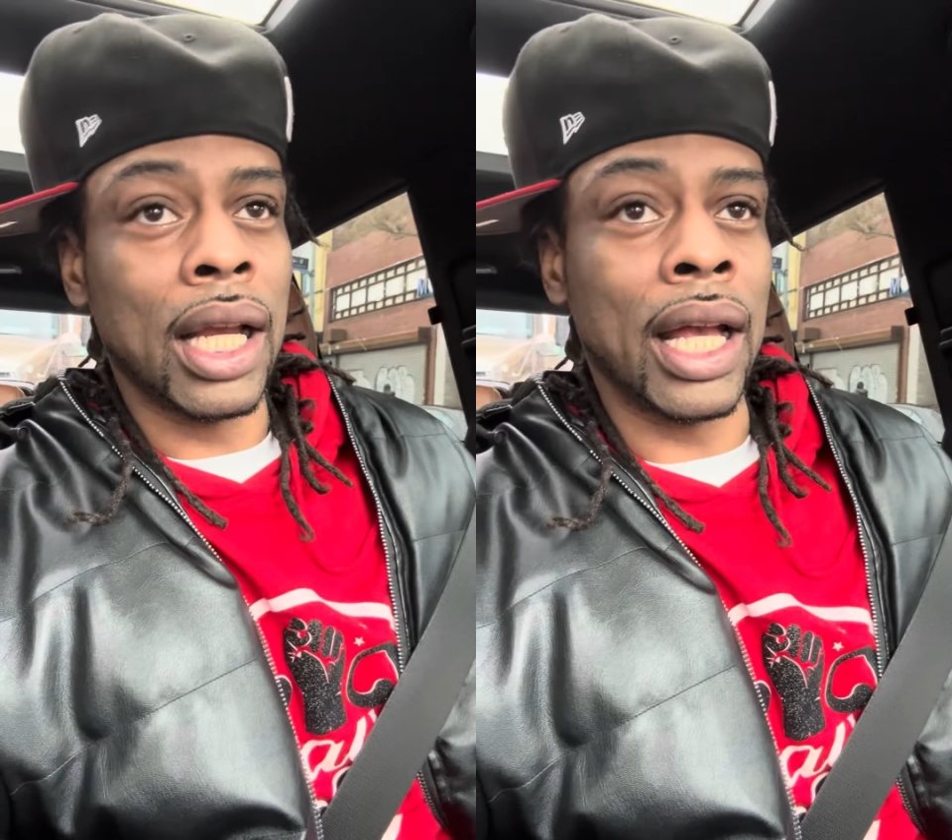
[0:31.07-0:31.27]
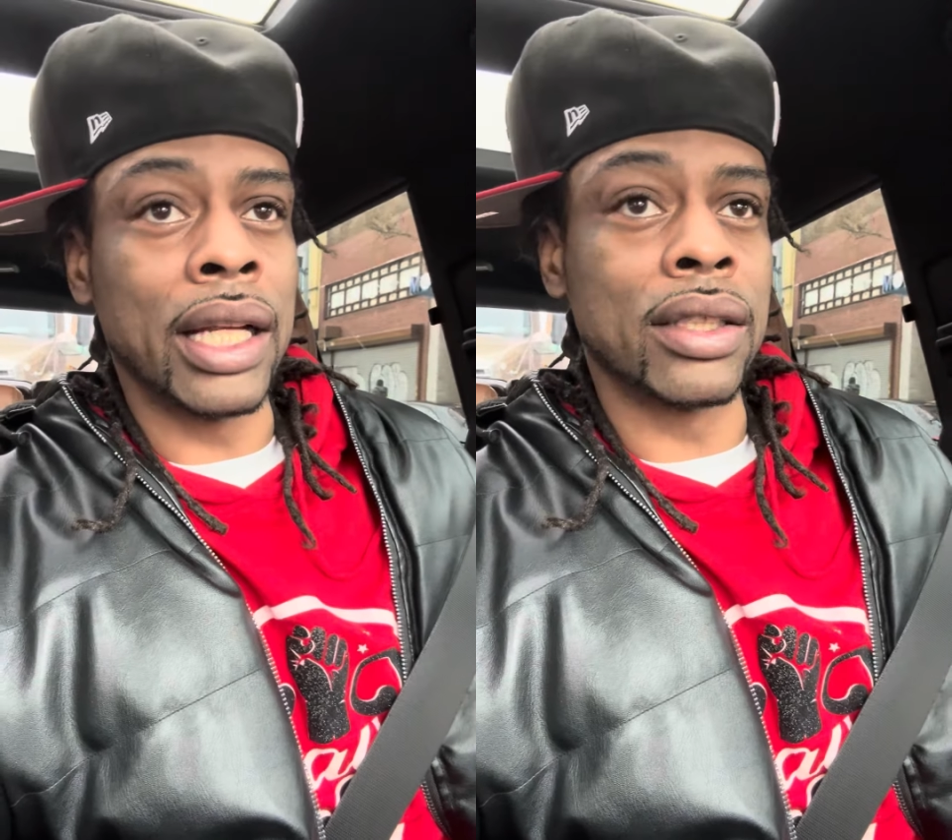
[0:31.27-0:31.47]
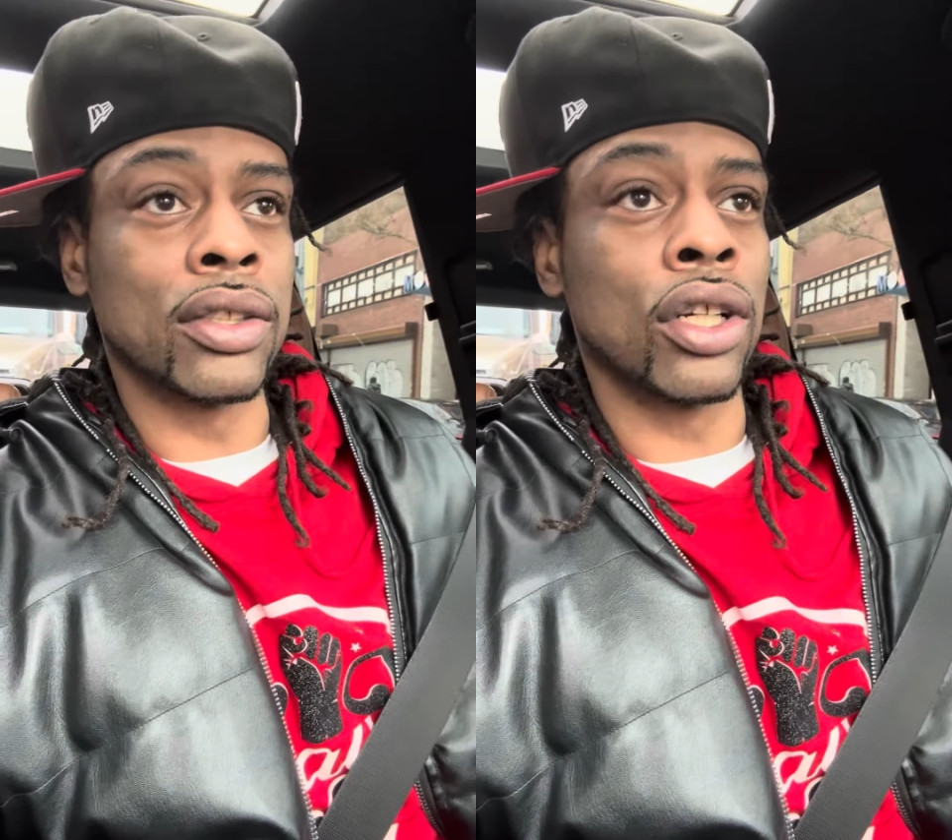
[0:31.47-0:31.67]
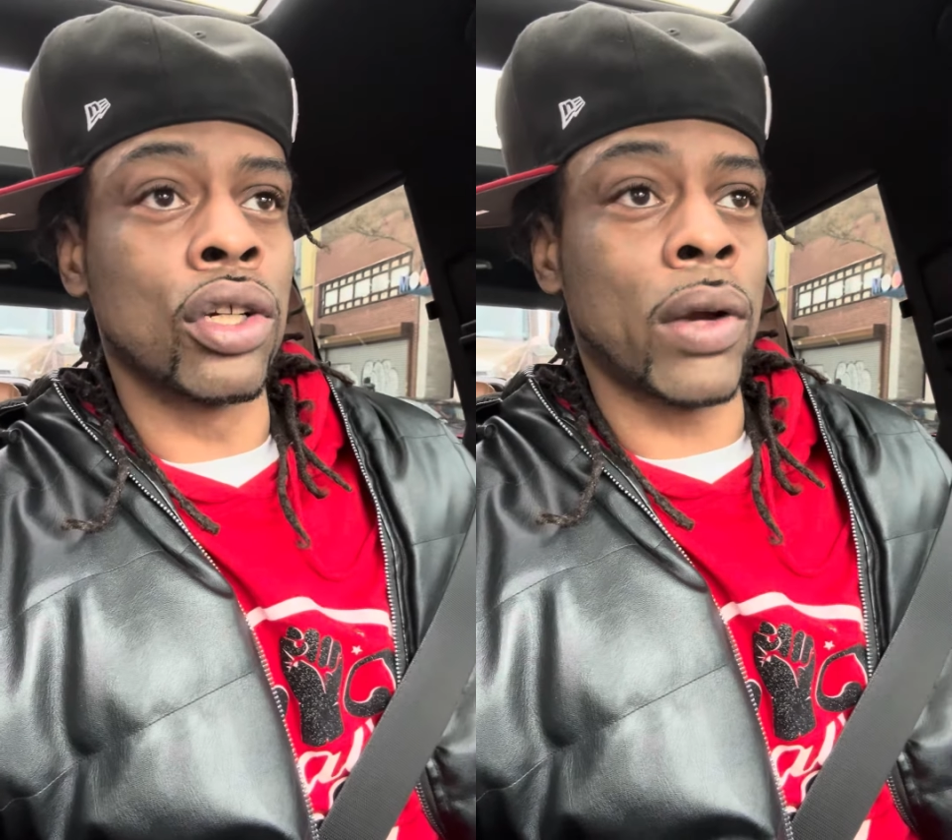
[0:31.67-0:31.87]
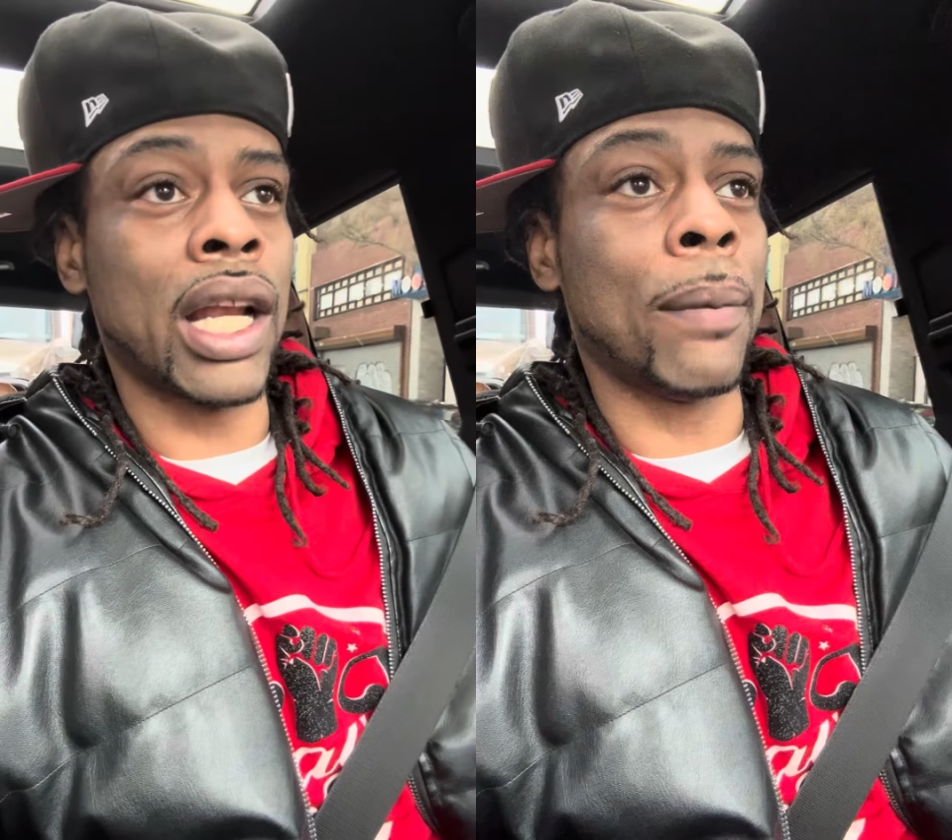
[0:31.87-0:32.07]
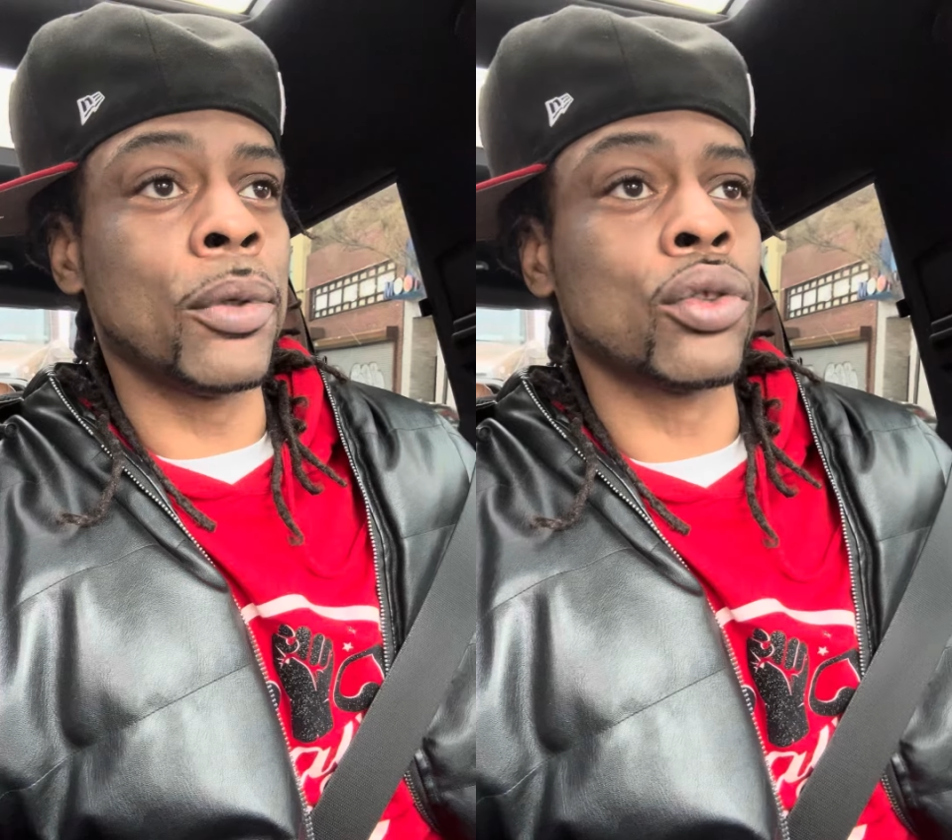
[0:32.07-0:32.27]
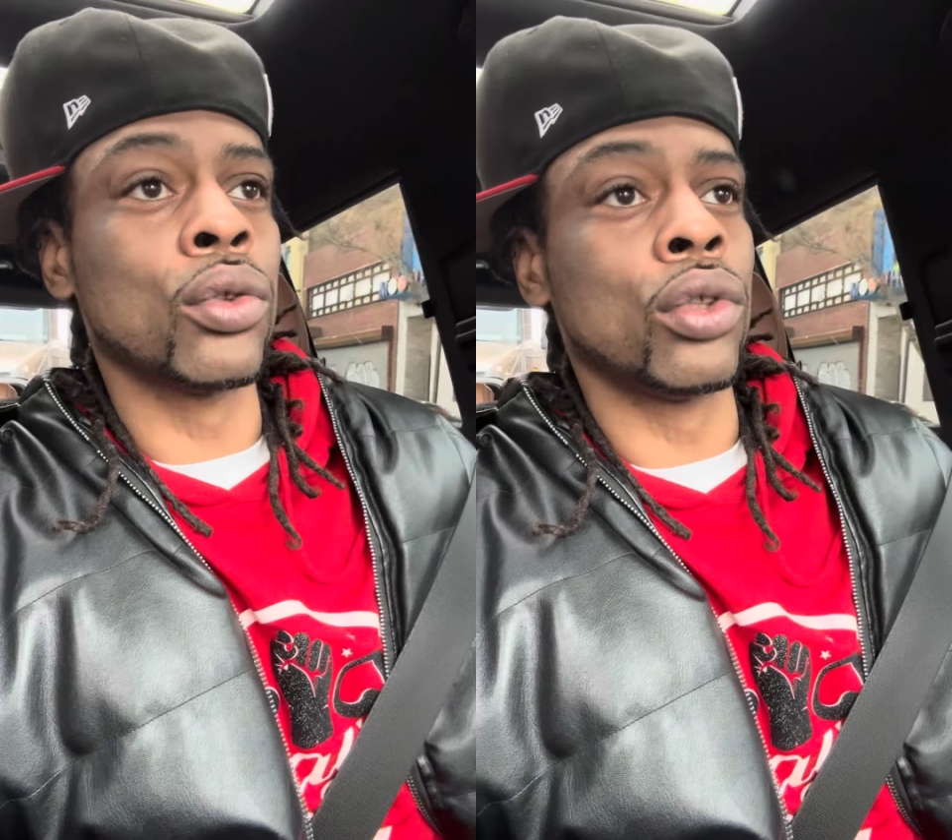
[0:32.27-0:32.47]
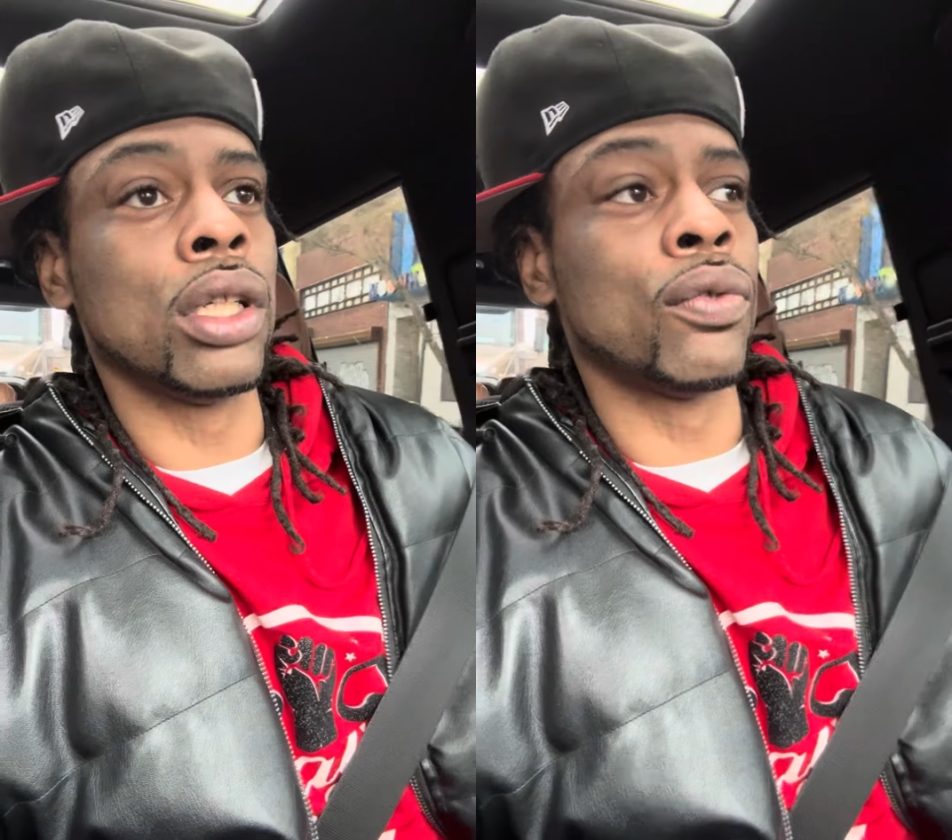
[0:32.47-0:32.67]
And this is a great
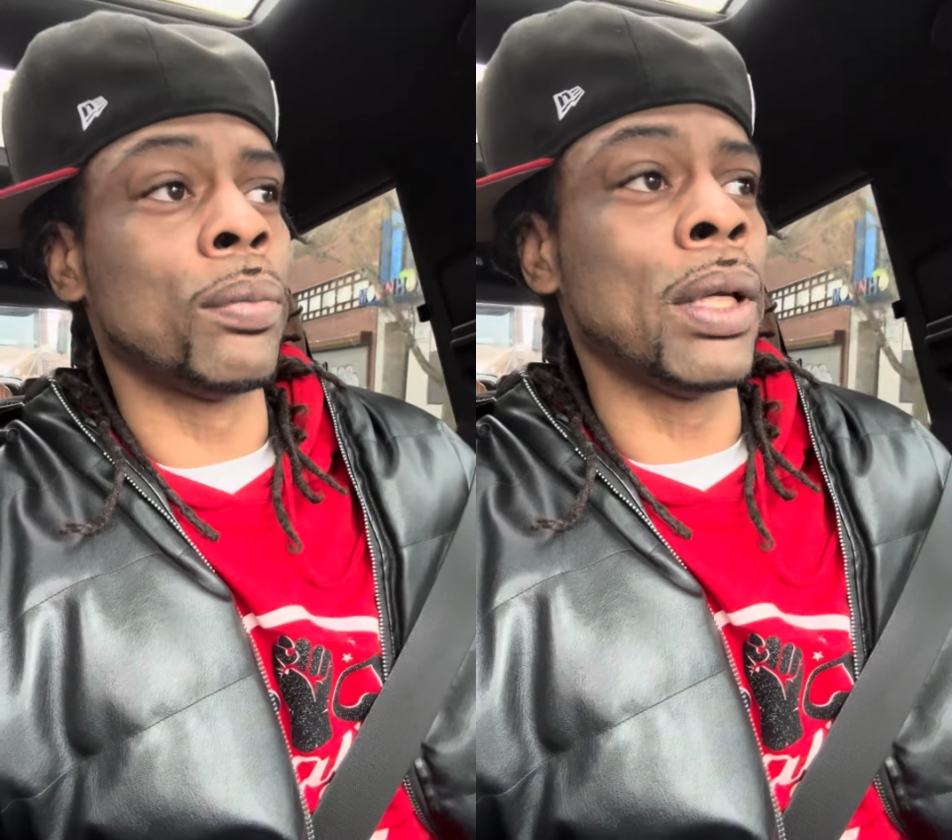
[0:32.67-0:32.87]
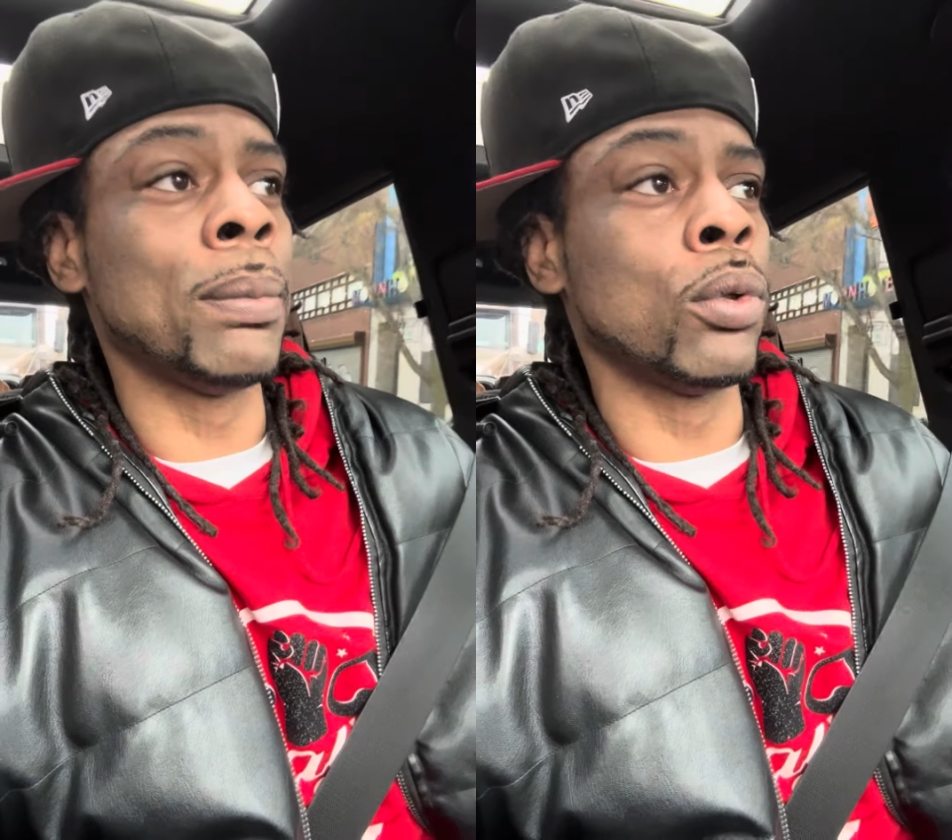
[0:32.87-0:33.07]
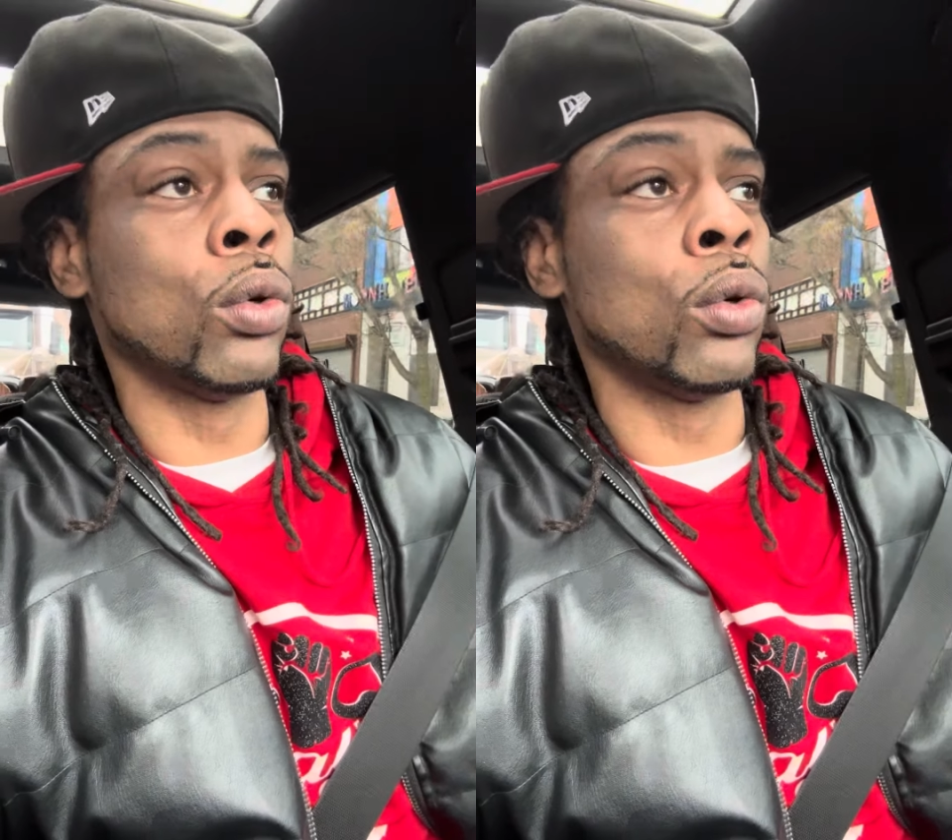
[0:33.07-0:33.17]
opportunity for people who